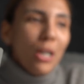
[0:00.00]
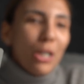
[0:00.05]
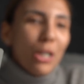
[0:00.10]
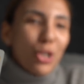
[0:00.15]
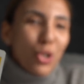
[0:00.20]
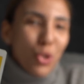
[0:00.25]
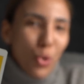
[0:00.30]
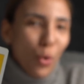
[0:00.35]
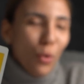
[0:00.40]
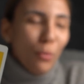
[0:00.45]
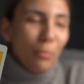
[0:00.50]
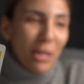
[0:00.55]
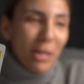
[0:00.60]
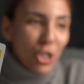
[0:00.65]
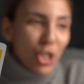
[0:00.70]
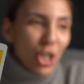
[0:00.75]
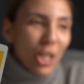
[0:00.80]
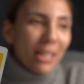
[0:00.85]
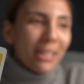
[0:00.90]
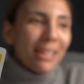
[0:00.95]
soul
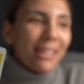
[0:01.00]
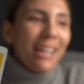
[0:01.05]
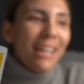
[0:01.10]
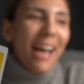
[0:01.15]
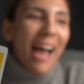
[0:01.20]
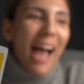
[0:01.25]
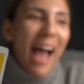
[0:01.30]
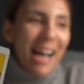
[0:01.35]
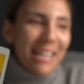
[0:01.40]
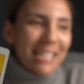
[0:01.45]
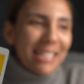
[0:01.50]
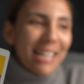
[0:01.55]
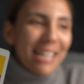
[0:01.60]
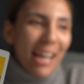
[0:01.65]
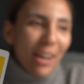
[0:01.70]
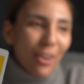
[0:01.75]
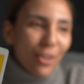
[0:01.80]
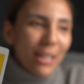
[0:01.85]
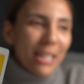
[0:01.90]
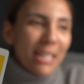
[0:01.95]
mission as an
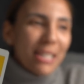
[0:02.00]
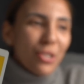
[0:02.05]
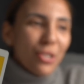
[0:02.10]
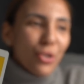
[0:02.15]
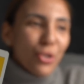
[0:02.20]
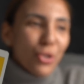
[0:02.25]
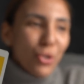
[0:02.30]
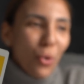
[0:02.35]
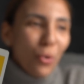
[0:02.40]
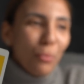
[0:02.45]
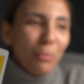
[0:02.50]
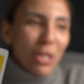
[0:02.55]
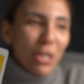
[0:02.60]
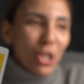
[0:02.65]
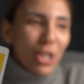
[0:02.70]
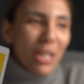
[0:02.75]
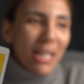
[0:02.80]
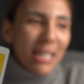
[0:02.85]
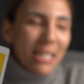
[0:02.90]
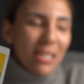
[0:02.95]
Aries? Your soul
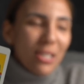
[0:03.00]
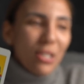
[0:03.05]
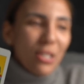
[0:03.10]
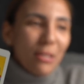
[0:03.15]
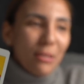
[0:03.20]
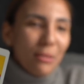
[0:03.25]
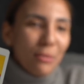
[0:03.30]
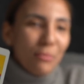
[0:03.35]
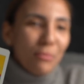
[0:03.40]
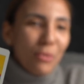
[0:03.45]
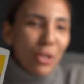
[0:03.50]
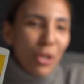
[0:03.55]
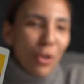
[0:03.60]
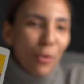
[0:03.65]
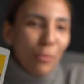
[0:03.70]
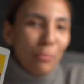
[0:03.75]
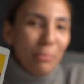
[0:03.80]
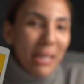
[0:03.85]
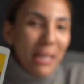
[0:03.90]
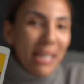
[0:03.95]
mission is to, you
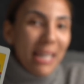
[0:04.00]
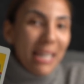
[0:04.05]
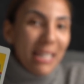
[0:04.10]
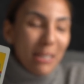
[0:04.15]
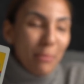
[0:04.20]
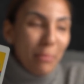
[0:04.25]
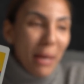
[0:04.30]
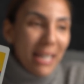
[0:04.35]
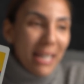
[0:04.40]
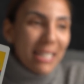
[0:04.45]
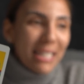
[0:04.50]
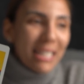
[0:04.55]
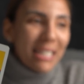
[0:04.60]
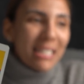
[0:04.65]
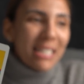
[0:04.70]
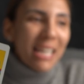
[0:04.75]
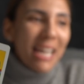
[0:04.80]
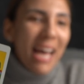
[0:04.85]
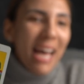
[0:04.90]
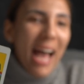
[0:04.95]
know, be independent.
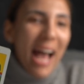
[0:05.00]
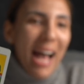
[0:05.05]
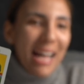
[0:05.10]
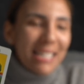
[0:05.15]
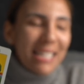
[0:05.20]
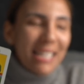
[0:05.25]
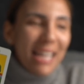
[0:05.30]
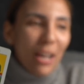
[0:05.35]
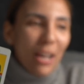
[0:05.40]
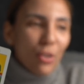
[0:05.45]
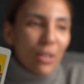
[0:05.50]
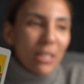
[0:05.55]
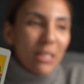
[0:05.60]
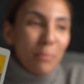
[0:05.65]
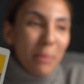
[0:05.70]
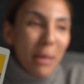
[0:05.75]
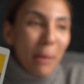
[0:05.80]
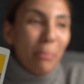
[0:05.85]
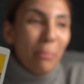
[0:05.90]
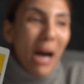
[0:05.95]
As an Aries,
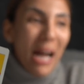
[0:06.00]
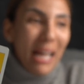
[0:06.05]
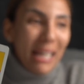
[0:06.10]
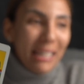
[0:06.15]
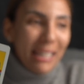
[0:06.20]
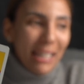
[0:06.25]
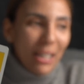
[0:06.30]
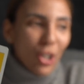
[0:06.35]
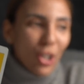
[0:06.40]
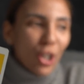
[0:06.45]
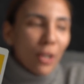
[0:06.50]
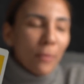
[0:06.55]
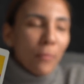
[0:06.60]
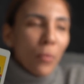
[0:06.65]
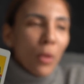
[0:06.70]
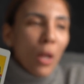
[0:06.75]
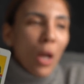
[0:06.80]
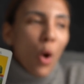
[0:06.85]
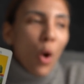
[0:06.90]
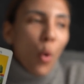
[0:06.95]
be a pioneer.
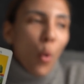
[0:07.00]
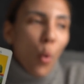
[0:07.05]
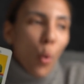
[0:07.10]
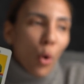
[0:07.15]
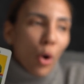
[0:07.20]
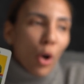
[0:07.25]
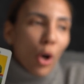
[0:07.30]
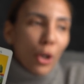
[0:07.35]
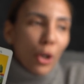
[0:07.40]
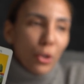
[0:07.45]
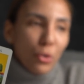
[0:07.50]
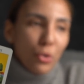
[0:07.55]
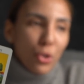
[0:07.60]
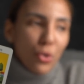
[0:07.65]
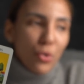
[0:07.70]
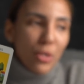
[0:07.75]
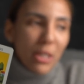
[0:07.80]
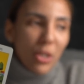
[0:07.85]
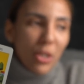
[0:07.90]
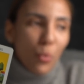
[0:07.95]
Or are you
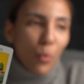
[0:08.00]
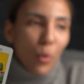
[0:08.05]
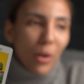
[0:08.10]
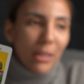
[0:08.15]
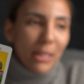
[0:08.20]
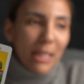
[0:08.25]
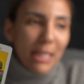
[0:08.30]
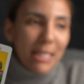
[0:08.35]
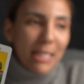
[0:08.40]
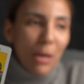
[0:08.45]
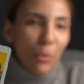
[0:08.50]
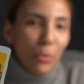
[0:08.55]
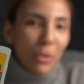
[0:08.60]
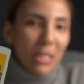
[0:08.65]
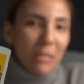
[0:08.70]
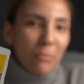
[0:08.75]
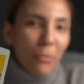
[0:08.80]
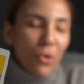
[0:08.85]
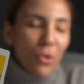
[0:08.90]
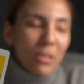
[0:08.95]
choosing to work things out with
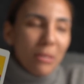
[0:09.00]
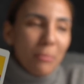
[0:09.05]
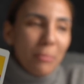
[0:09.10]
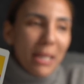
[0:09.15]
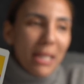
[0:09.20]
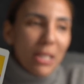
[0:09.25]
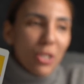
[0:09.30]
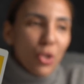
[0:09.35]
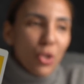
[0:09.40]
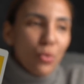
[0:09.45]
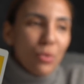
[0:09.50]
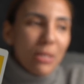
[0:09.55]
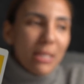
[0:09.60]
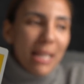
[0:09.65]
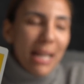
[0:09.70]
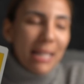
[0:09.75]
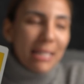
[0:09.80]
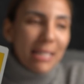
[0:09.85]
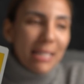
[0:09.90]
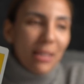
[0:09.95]
this person because you
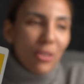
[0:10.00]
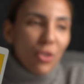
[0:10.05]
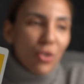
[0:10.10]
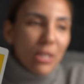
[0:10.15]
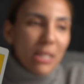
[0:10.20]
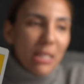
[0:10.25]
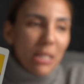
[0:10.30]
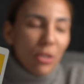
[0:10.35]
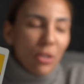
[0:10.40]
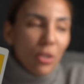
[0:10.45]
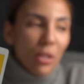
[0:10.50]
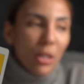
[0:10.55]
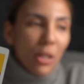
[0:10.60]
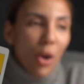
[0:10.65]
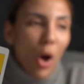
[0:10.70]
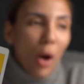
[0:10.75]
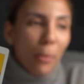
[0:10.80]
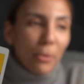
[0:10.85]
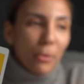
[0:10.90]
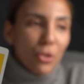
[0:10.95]
sense that there's still an
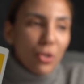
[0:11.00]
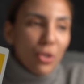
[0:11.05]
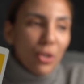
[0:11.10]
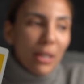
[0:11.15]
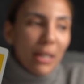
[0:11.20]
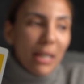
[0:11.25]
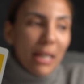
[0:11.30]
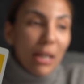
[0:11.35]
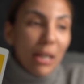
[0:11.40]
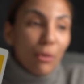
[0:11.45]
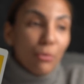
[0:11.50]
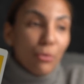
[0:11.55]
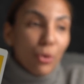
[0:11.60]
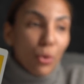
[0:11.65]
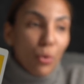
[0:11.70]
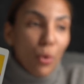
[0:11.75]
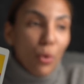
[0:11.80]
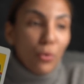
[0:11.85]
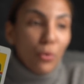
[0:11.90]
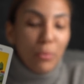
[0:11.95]
opportunity here for
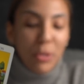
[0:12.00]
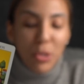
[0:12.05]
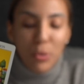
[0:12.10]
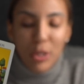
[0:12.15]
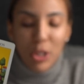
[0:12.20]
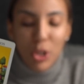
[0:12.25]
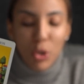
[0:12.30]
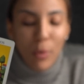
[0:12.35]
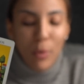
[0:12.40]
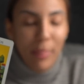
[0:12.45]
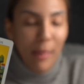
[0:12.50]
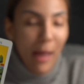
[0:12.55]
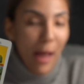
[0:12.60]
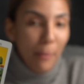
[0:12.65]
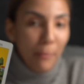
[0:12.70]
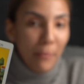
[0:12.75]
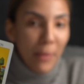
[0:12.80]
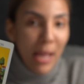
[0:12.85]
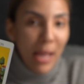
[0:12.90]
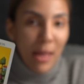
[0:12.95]
growth between you and
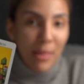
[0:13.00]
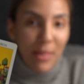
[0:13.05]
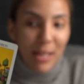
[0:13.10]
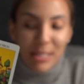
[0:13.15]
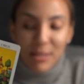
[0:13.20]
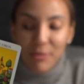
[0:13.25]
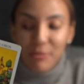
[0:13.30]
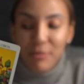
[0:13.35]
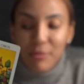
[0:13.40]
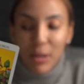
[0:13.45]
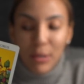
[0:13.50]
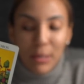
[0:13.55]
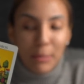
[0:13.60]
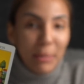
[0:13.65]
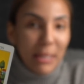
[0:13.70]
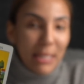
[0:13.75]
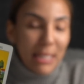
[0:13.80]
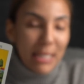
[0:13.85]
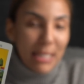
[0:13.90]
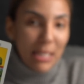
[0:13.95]
them? That's a very
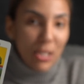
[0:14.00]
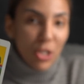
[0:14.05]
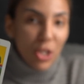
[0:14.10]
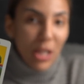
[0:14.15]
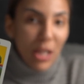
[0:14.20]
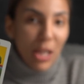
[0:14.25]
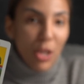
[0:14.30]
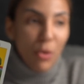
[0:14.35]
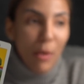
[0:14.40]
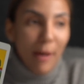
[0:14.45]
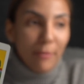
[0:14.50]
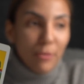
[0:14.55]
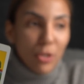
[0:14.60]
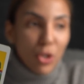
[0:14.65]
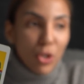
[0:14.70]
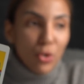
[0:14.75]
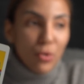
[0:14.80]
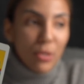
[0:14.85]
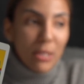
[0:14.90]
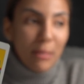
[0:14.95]
big decision that you have to
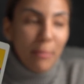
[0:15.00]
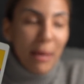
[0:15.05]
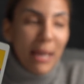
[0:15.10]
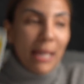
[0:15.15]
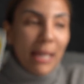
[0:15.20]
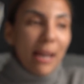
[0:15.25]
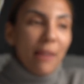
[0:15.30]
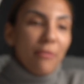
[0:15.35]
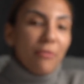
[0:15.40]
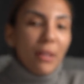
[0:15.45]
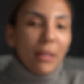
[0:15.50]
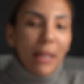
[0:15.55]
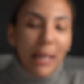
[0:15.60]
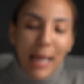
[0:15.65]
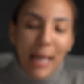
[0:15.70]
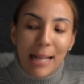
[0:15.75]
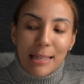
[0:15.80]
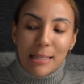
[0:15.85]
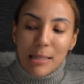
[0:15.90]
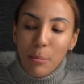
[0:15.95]
choose to make. And I feel like
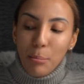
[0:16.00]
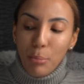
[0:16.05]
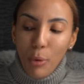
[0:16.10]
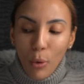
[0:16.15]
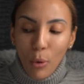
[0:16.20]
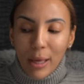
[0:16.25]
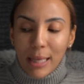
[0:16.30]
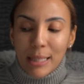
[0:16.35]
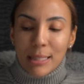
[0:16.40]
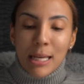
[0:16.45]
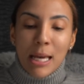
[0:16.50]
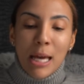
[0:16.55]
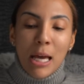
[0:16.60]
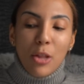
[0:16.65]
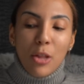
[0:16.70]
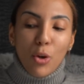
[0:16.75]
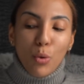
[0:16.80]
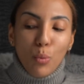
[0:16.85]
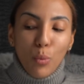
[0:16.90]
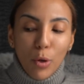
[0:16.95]
at some point,
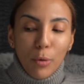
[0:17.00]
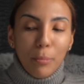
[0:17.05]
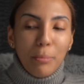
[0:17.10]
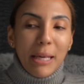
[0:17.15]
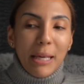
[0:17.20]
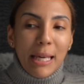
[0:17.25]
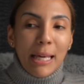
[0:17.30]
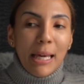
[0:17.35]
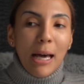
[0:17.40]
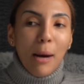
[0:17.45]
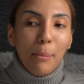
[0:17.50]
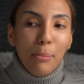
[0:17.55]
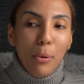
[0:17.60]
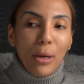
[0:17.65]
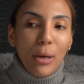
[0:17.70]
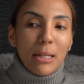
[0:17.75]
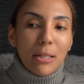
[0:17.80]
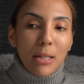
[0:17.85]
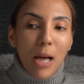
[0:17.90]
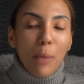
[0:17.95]
there will be a
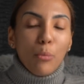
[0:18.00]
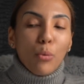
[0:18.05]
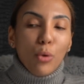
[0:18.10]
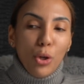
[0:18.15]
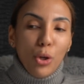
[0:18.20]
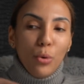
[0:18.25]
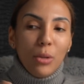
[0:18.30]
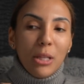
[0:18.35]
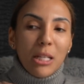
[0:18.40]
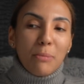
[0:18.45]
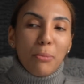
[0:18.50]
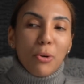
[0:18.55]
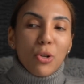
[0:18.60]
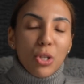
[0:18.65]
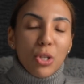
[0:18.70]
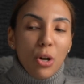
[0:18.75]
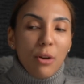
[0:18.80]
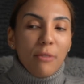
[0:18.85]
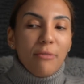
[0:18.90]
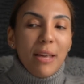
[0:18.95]
point in time where you and this
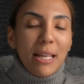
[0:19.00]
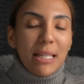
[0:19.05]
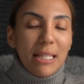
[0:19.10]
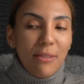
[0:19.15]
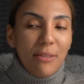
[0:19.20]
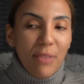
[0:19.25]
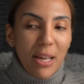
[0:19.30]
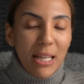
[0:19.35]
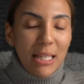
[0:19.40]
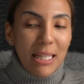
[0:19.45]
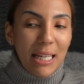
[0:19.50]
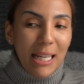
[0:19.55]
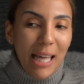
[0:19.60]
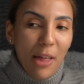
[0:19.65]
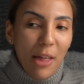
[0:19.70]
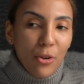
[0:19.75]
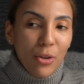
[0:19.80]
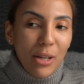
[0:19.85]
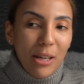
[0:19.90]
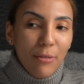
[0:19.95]
person are face to face
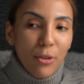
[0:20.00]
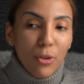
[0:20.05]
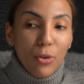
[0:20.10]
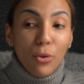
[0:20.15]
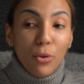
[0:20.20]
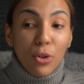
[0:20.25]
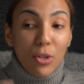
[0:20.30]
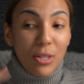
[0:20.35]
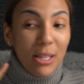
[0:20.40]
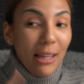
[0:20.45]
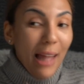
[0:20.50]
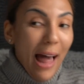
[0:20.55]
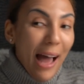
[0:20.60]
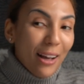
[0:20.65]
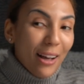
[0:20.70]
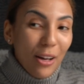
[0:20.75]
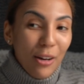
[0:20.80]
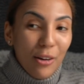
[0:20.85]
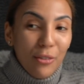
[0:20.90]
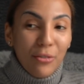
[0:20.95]
together, even though there's a
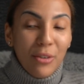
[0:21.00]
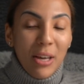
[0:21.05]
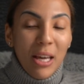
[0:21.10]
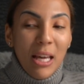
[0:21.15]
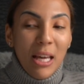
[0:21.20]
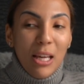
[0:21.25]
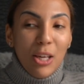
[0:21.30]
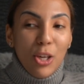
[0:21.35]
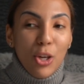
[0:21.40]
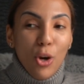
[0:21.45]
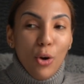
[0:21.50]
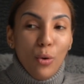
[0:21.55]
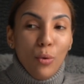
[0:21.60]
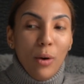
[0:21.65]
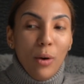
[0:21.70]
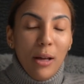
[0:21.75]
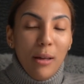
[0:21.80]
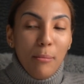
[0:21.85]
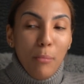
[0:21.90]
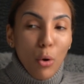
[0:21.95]
lack of, you
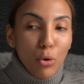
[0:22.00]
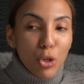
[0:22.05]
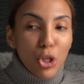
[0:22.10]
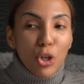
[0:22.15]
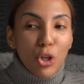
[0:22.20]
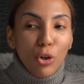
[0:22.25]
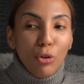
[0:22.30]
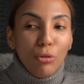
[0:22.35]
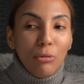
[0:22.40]
know, emotional